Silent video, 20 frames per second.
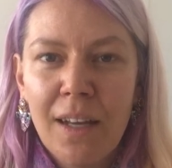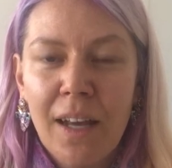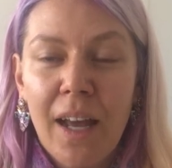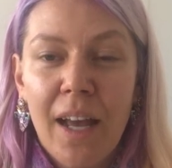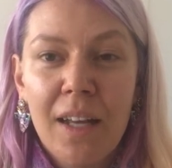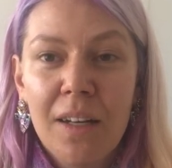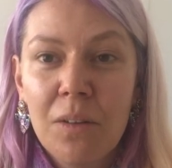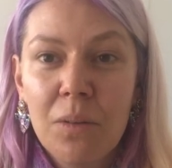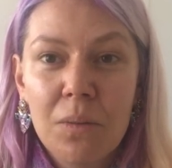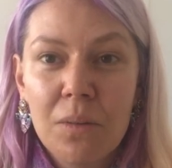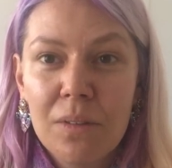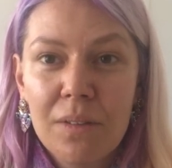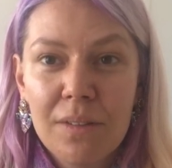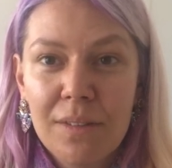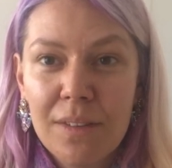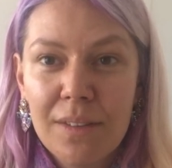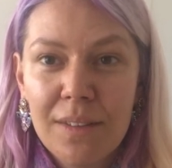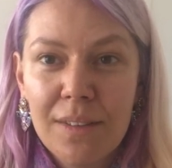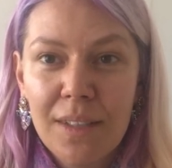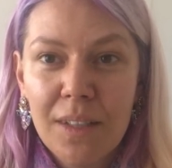And
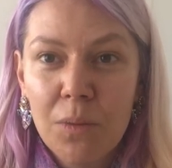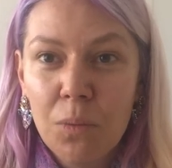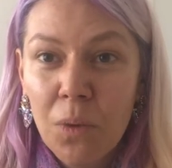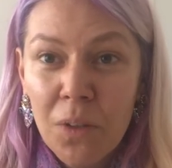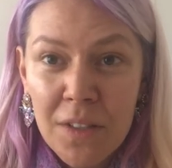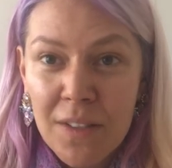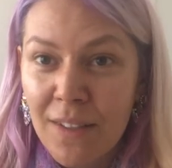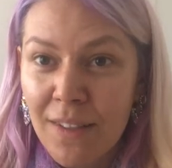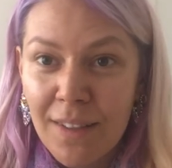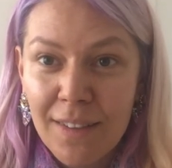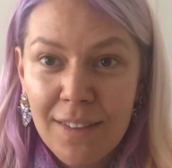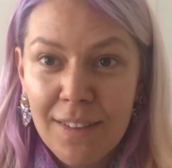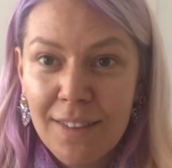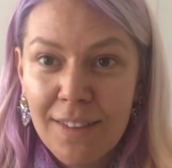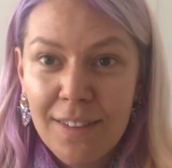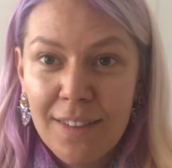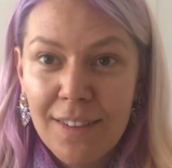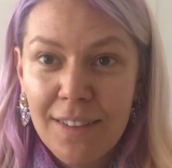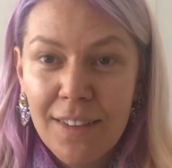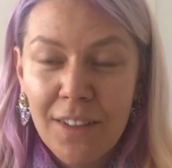it wasn't,
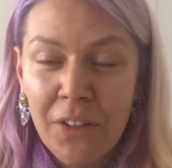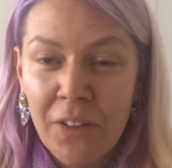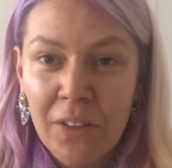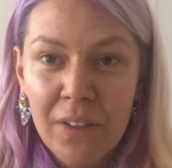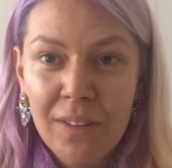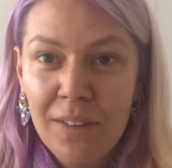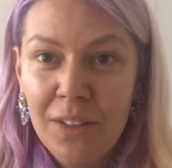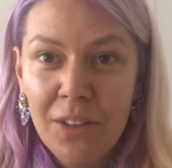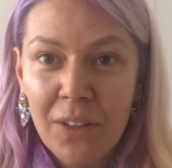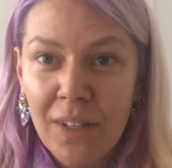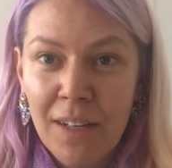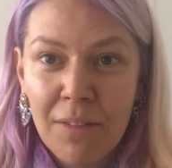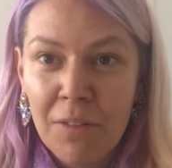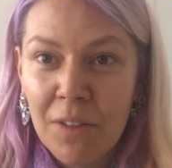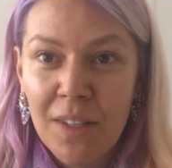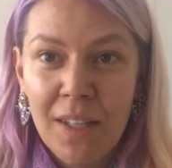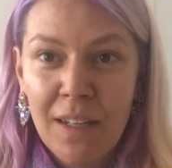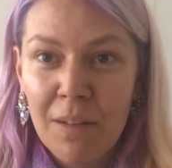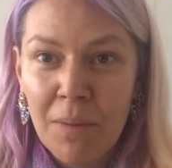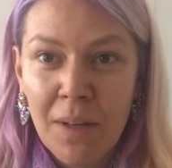you know, not
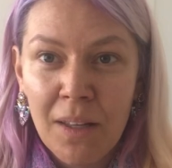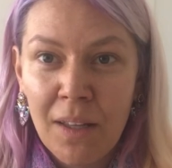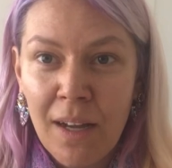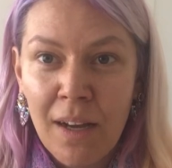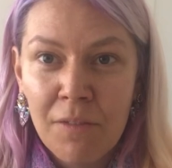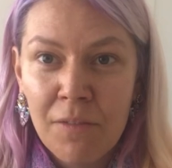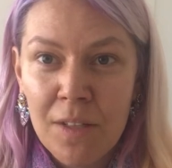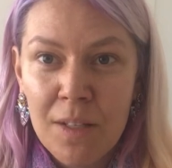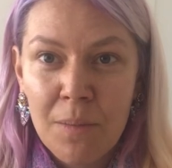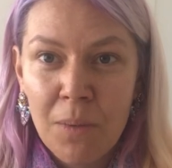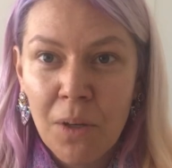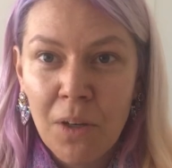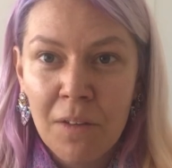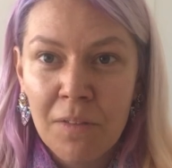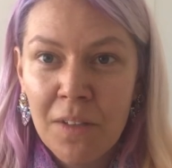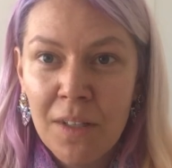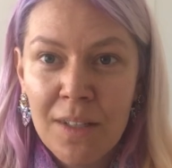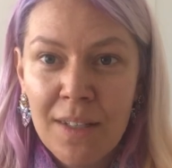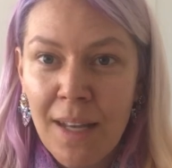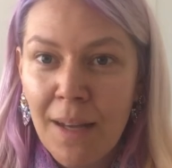everything in my life is perfect.